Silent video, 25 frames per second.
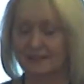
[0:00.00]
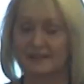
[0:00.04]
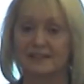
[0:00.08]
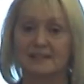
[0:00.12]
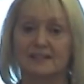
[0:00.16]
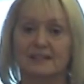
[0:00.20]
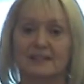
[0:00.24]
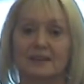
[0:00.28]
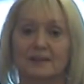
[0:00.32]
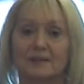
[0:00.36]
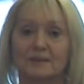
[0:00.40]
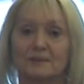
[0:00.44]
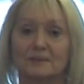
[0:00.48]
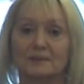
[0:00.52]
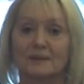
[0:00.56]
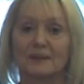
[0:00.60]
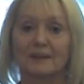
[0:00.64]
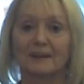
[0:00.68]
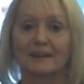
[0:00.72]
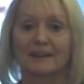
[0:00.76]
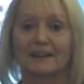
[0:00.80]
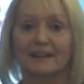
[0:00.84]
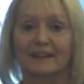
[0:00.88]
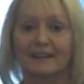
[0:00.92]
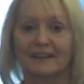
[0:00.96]
so
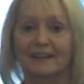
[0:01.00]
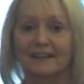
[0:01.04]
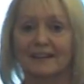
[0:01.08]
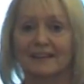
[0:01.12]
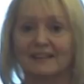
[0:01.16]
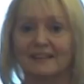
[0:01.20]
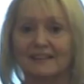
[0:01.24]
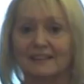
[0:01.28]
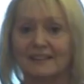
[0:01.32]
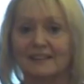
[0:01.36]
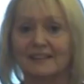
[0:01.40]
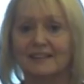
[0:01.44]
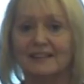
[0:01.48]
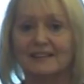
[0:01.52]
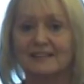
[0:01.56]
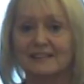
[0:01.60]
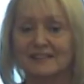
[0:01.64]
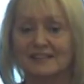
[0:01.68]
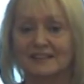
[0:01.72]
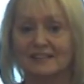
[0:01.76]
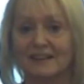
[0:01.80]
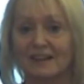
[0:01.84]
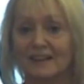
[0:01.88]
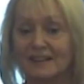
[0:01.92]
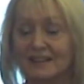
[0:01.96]

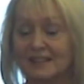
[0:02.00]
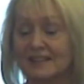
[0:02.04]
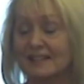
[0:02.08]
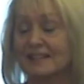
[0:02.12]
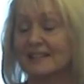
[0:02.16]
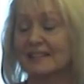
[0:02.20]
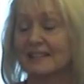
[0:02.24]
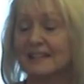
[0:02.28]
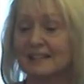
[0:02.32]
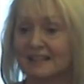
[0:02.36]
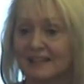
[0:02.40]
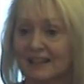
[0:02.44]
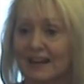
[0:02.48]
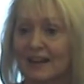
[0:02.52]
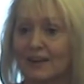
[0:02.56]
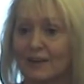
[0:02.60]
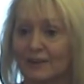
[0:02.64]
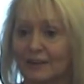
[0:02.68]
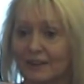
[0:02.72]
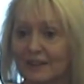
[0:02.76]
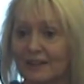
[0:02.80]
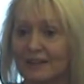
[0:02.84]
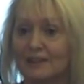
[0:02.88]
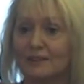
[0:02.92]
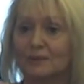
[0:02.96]
I can see now
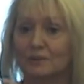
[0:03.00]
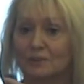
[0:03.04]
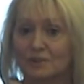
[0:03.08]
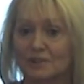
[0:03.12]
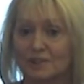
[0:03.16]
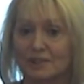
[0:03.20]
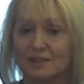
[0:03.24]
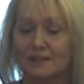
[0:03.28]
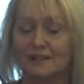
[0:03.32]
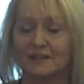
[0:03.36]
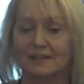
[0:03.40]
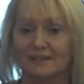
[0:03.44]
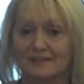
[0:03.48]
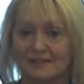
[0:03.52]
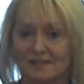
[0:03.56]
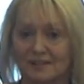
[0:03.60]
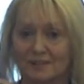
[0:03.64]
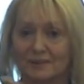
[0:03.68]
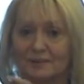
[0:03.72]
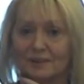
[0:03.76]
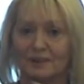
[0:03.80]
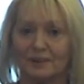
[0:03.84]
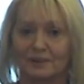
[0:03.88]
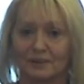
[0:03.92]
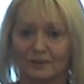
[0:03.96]
that he or she is
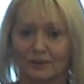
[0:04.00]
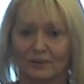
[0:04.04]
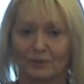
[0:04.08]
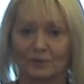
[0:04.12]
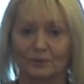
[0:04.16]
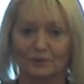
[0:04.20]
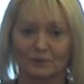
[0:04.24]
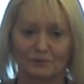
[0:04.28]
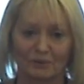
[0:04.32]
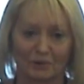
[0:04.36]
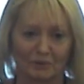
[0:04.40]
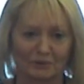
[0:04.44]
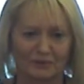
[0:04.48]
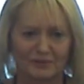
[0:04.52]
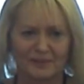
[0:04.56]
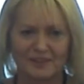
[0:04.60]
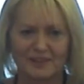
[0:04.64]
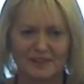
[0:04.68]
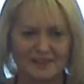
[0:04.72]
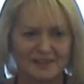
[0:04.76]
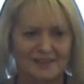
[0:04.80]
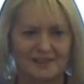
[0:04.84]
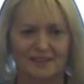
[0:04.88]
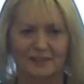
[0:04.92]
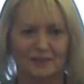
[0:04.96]
doing all the wrong
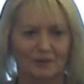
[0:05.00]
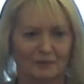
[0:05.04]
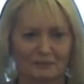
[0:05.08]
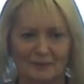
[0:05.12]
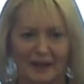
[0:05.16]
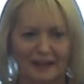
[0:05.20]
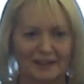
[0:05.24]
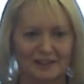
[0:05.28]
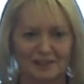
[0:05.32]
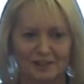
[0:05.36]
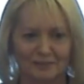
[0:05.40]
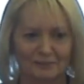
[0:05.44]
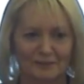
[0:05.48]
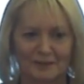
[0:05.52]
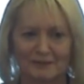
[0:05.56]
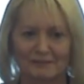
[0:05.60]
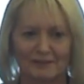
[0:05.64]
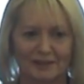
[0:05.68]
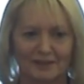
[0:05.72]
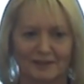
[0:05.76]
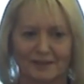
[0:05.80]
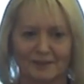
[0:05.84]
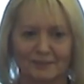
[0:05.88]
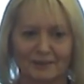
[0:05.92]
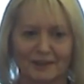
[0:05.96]
things. They're not managing me
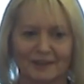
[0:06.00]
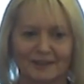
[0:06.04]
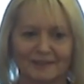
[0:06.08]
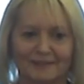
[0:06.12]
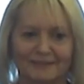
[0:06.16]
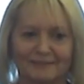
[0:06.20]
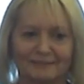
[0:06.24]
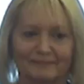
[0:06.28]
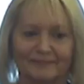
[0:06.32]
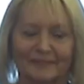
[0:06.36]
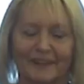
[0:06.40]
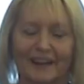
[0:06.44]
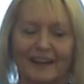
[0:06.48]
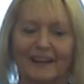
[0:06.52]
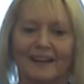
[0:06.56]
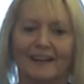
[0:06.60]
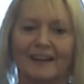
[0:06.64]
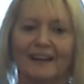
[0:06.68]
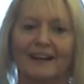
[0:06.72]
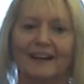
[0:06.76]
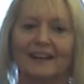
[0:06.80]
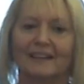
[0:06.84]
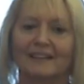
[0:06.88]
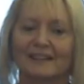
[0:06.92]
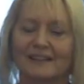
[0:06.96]
very well.
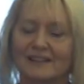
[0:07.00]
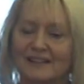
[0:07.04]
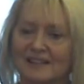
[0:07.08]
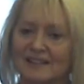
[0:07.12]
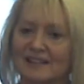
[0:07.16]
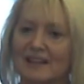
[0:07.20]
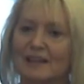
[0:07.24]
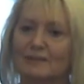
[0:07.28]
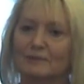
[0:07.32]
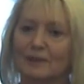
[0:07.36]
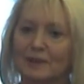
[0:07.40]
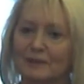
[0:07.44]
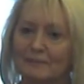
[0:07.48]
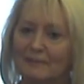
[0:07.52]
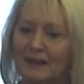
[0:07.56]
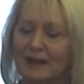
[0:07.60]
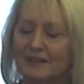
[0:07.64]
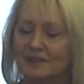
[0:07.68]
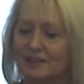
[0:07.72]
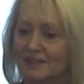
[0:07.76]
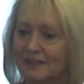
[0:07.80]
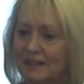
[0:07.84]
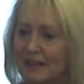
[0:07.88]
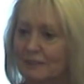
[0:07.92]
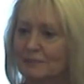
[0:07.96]
And I say, well,
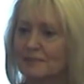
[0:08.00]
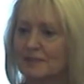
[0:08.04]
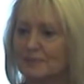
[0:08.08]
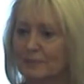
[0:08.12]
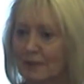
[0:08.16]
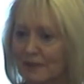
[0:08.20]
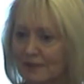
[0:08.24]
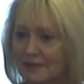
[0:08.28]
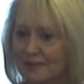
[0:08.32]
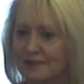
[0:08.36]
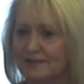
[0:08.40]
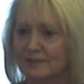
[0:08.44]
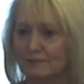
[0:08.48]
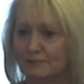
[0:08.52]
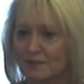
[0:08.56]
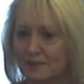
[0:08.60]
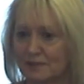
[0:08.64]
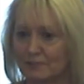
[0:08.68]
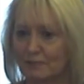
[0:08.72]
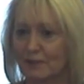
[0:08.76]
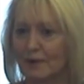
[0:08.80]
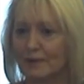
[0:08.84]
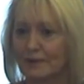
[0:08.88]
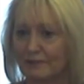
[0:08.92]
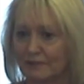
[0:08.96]
imagine that person
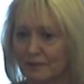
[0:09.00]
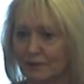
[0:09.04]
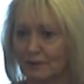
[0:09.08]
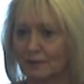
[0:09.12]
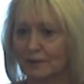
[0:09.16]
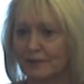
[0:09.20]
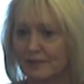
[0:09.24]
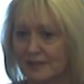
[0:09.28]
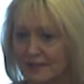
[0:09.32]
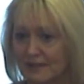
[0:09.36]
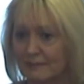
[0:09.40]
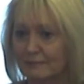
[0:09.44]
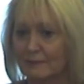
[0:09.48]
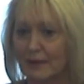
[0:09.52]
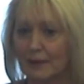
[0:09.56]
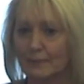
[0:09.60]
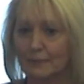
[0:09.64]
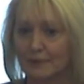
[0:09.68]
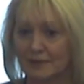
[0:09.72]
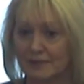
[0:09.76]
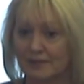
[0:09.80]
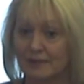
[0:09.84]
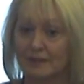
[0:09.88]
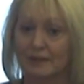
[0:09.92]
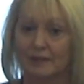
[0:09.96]
was one of your team
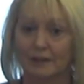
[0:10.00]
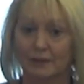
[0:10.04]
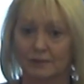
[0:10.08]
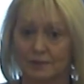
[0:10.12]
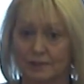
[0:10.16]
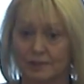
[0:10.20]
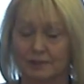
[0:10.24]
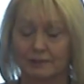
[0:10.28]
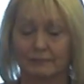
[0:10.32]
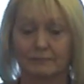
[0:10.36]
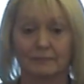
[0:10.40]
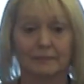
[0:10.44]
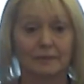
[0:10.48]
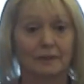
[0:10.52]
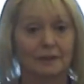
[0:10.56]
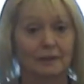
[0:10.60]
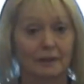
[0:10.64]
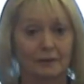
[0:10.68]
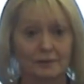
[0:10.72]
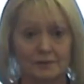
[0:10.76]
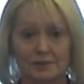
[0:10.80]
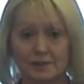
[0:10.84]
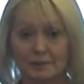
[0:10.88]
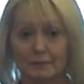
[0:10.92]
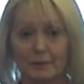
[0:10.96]
members and coach them.
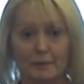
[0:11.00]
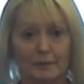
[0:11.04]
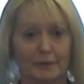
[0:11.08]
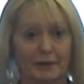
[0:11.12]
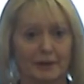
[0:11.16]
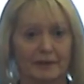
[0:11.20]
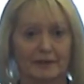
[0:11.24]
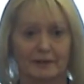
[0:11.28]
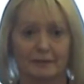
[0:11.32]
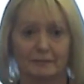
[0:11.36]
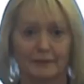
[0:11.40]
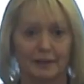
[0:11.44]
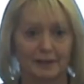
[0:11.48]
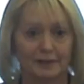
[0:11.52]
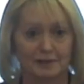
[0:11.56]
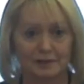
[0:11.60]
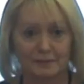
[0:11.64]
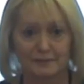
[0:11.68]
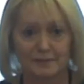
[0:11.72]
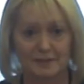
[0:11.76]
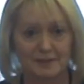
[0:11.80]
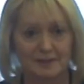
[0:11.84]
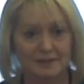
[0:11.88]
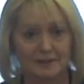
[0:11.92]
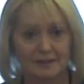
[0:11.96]
Coach them about their
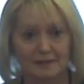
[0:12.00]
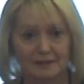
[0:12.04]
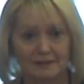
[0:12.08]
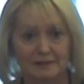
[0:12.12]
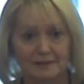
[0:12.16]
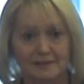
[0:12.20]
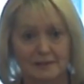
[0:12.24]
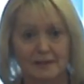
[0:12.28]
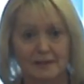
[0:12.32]
management skills.